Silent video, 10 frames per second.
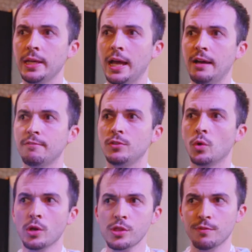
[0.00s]
have
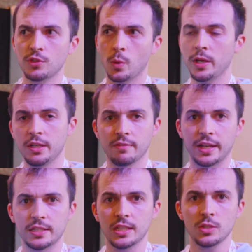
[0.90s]
north of 20
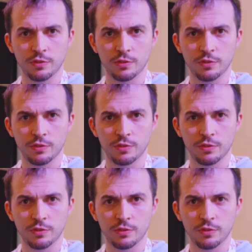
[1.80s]
devices.